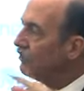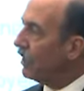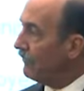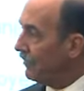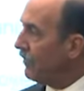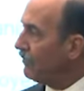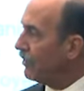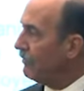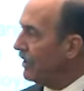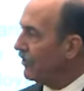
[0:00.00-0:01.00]
if you've ever
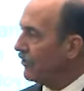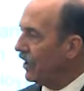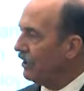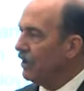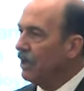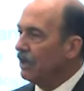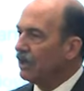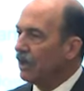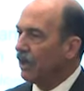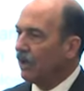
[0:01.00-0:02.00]
run a marathon,
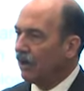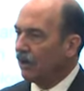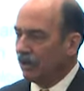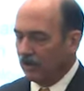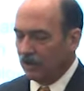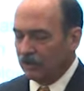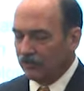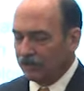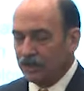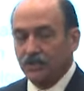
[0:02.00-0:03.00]

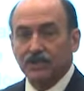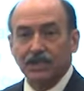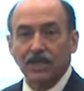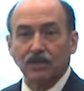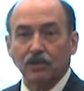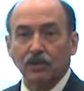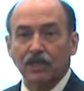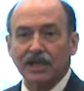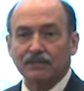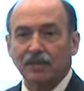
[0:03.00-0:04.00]
what they do is they take the
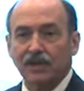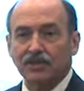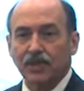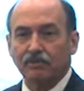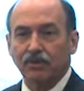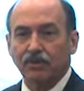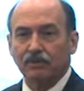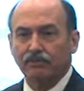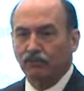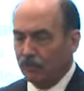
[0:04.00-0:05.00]
world-class players and they put
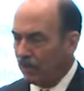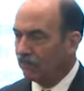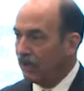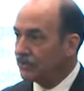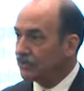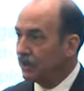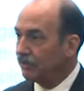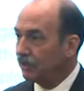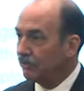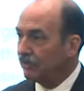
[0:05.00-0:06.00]
racers and they
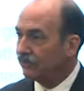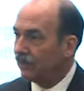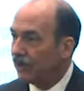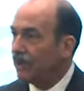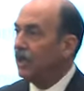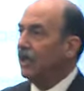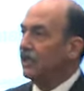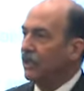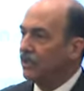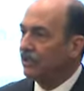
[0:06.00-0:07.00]
put them in front,
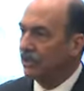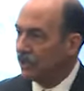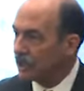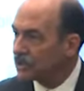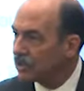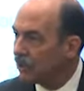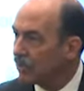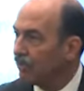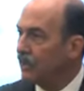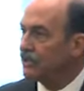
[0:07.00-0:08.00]
and then the next
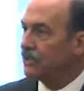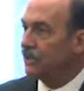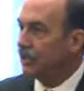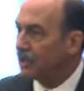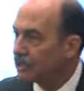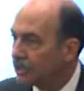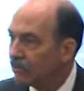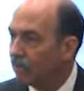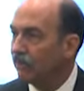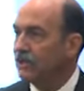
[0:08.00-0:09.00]
slower races and the next
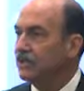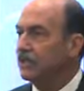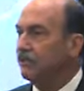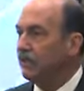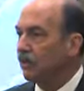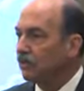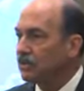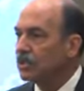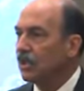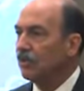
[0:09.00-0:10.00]
slower races and the people who run
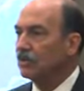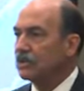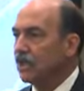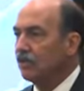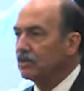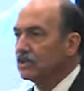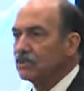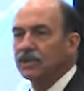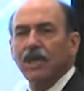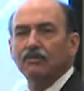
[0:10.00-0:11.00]
slower and slower and slower.
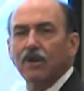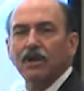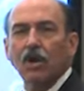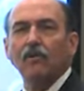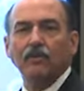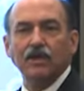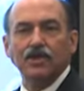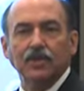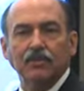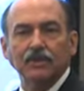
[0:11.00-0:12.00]
So they're not running over each
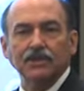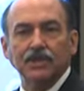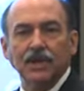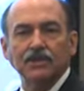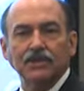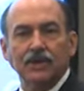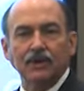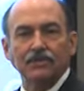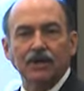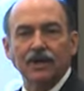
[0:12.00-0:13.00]
other once the gun
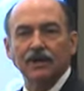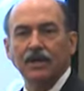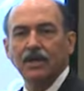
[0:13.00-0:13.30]
starts, right?